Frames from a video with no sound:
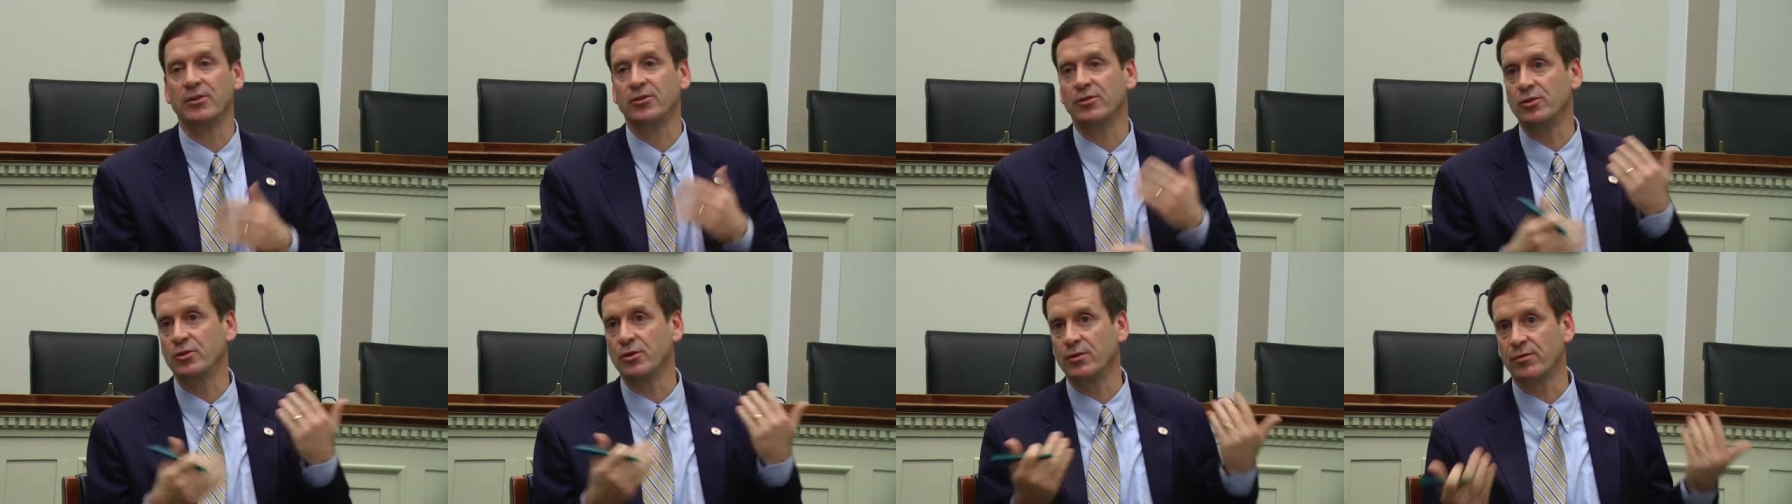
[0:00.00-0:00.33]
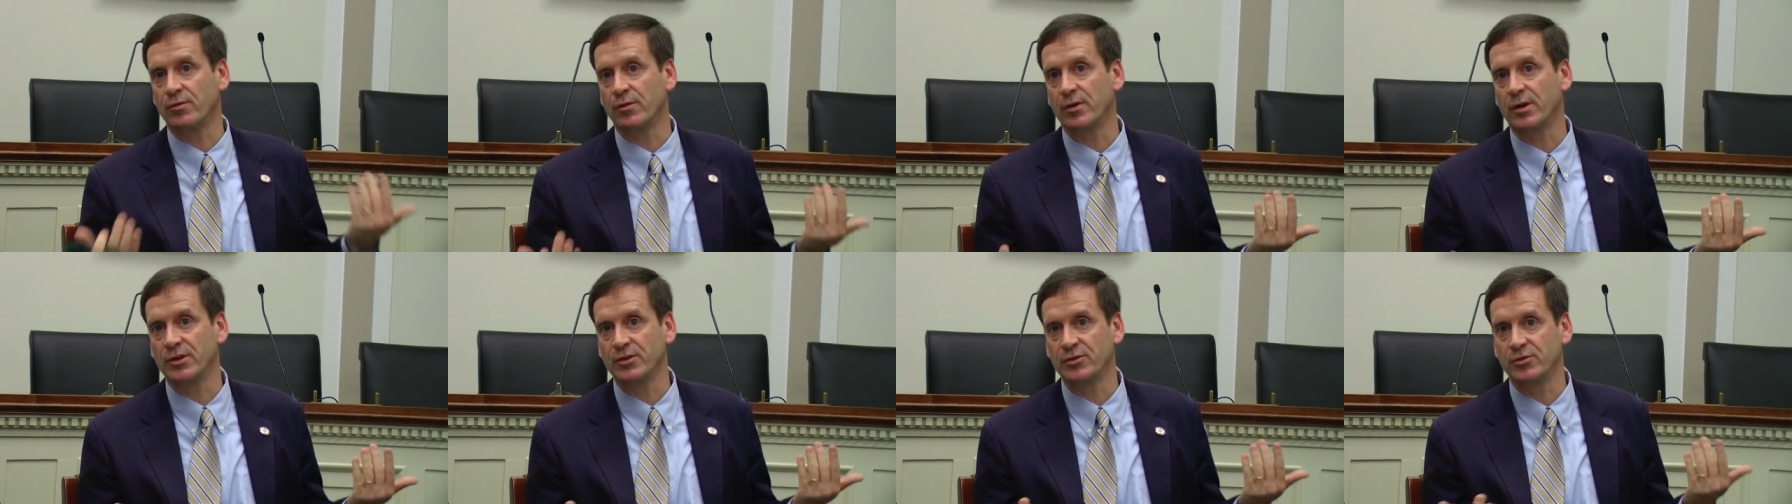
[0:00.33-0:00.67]
it is
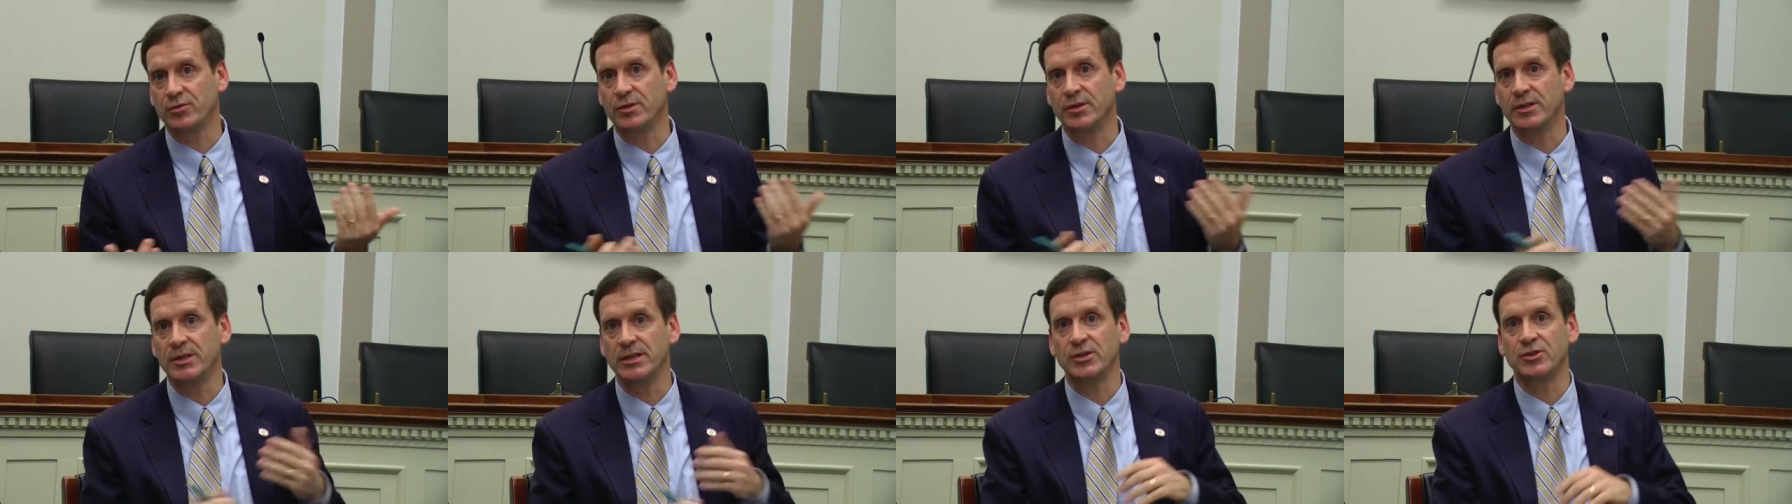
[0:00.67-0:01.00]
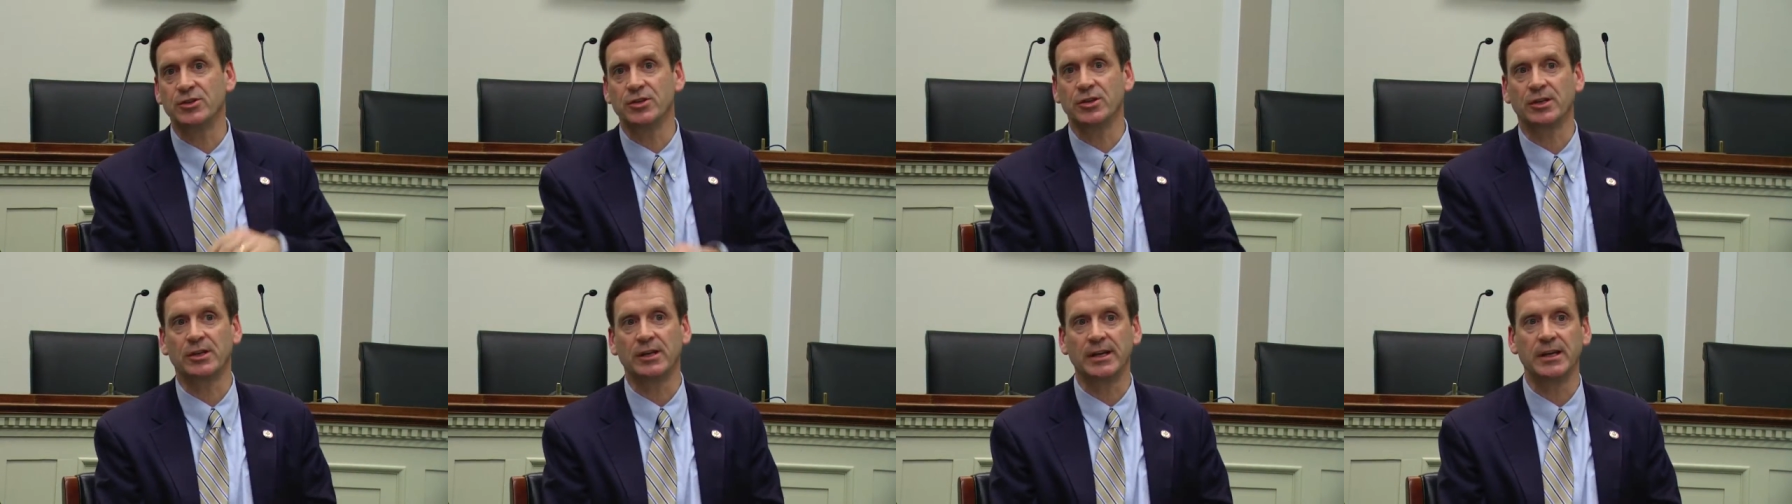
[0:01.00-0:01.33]
good for us
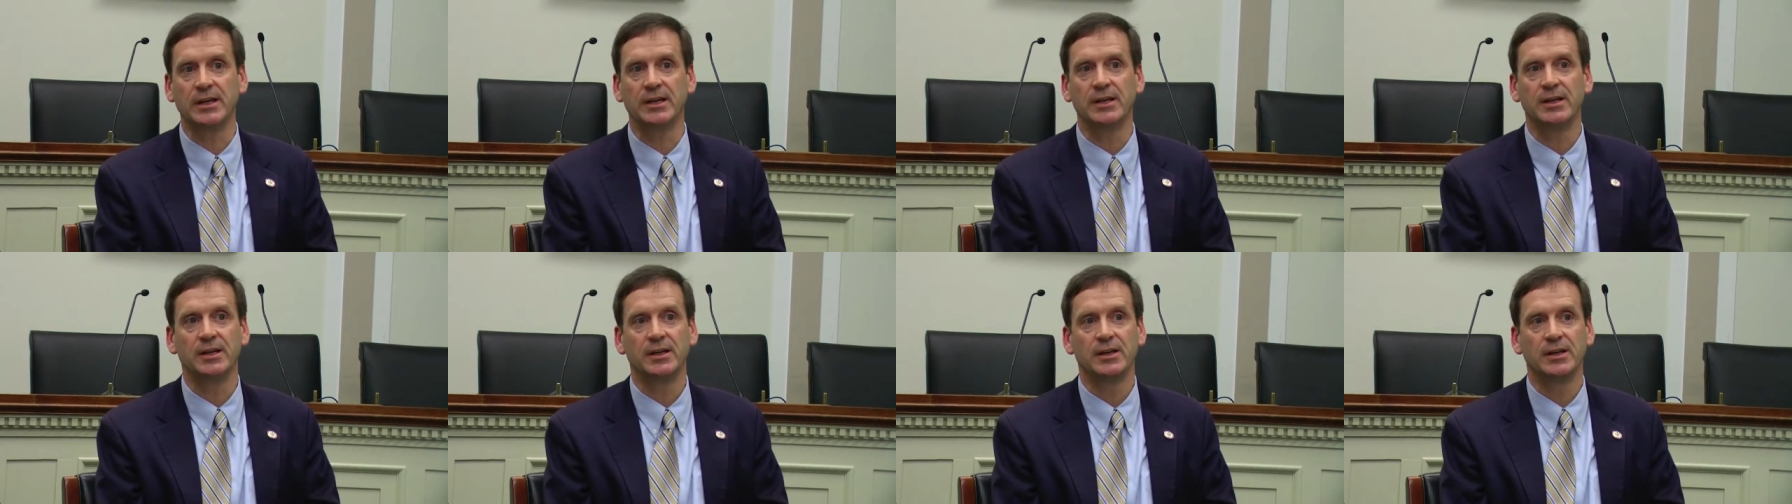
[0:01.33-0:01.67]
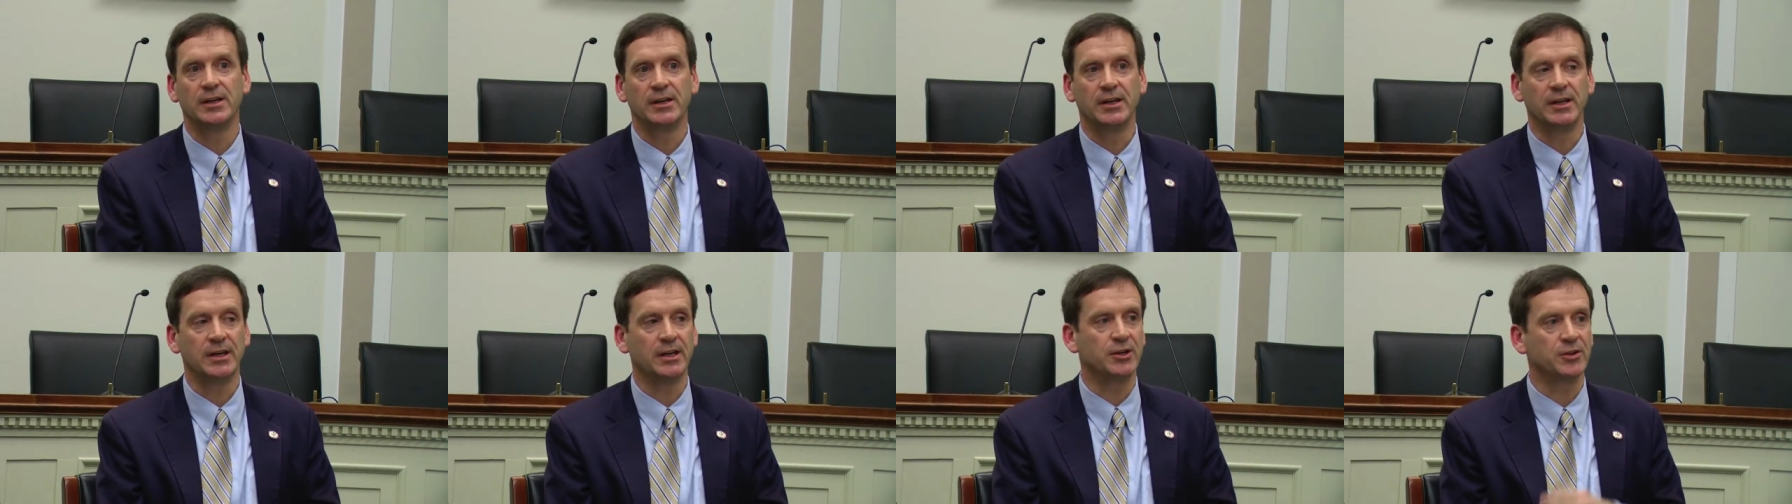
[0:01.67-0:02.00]
strategically,
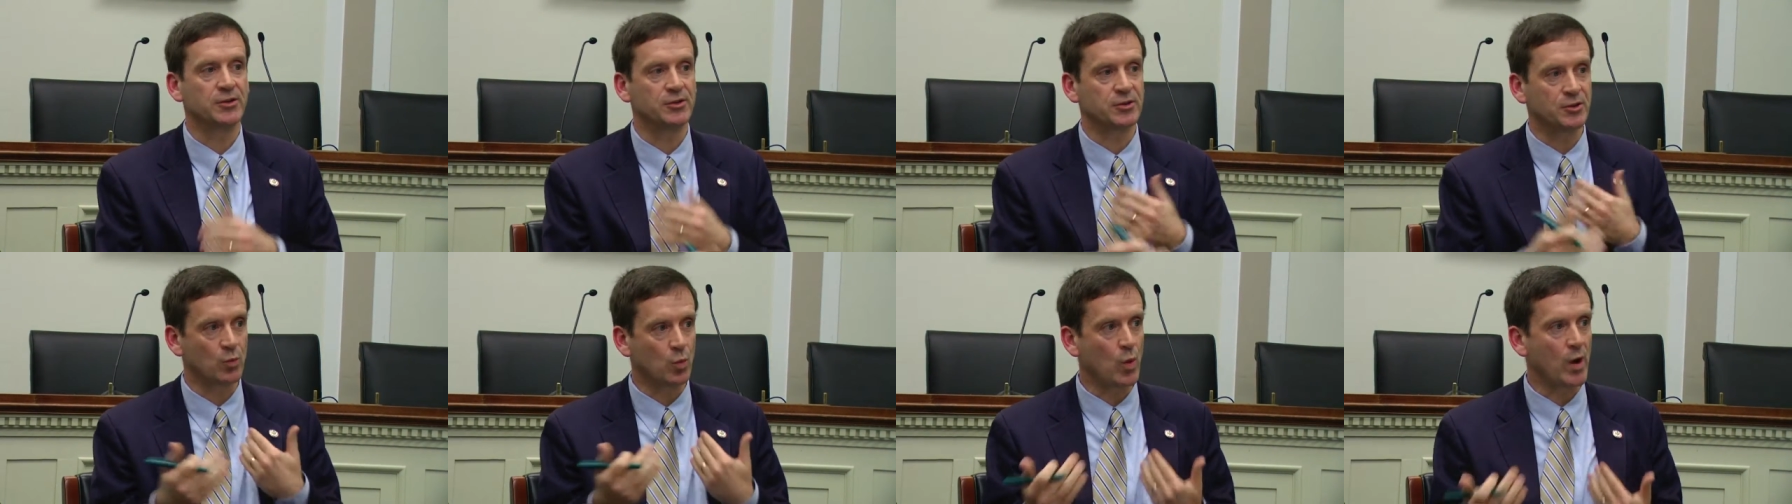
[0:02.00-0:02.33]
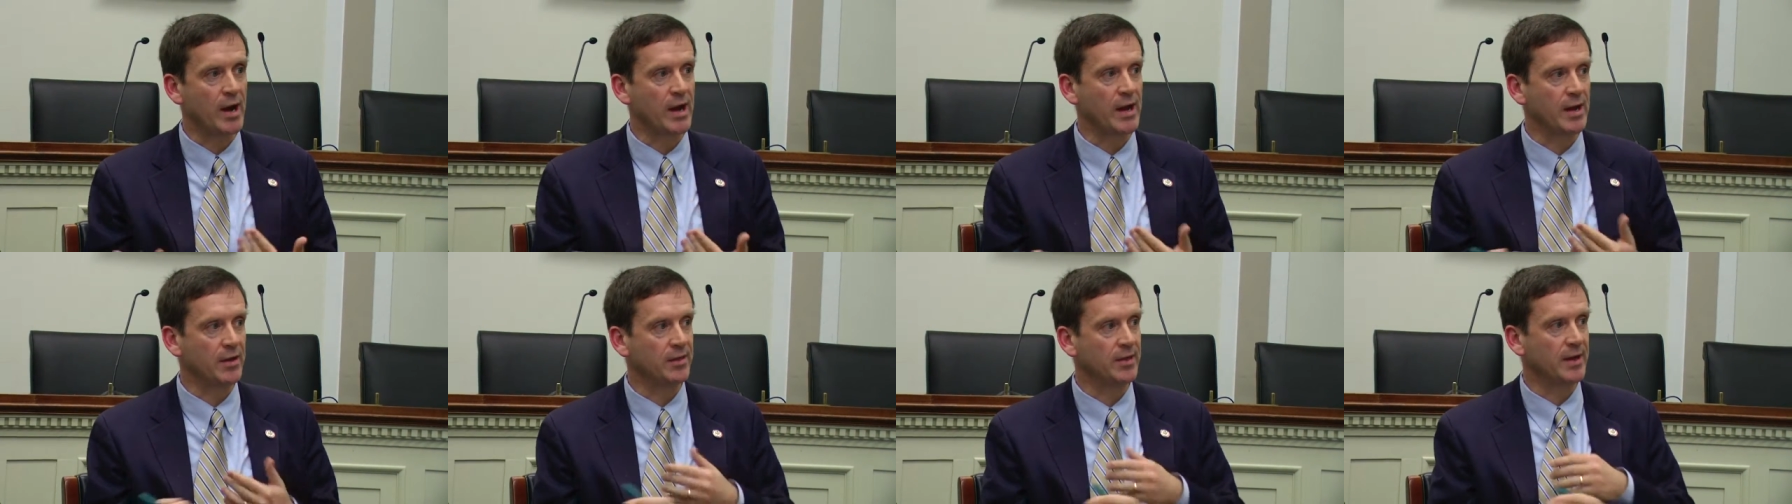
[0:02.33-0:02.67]
it is the
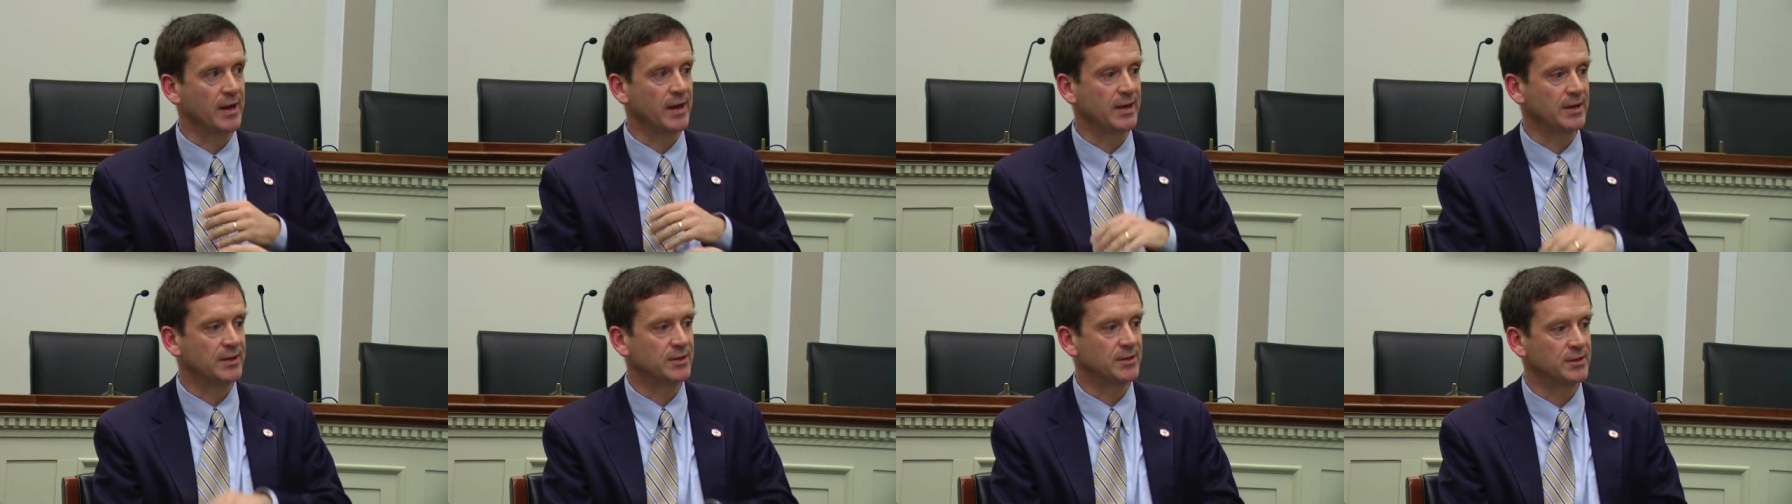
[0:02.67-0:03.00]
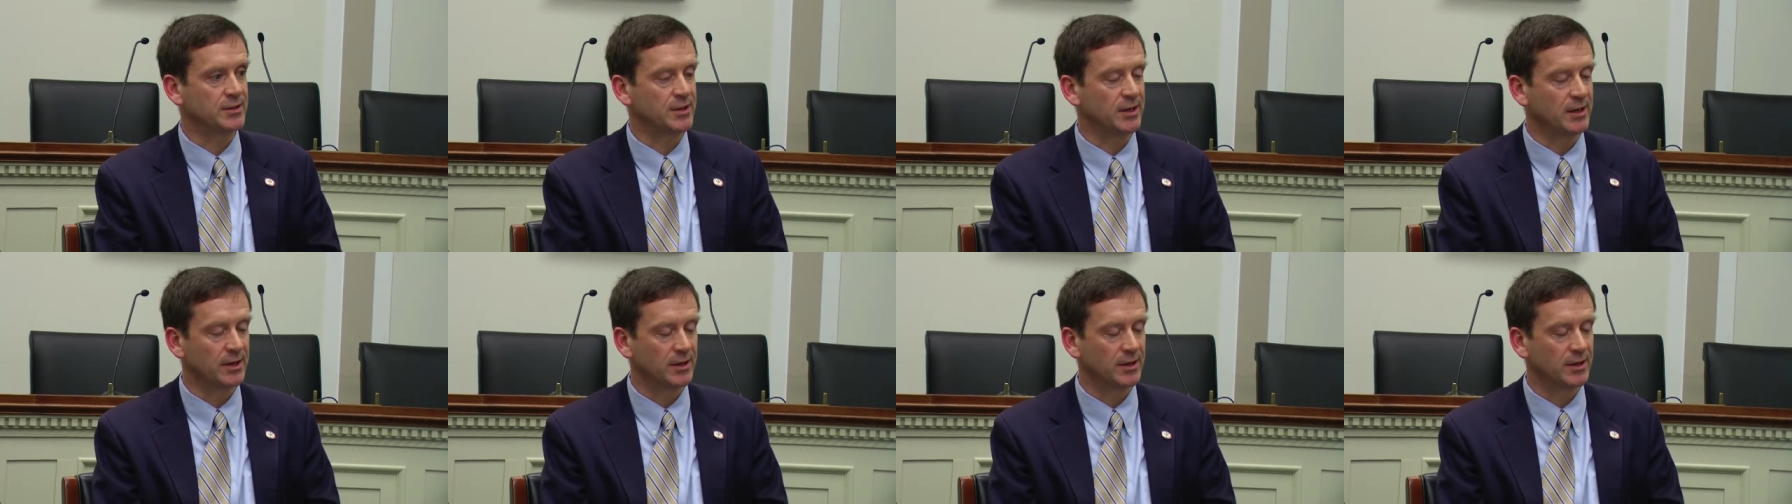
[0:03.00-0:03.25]
way that.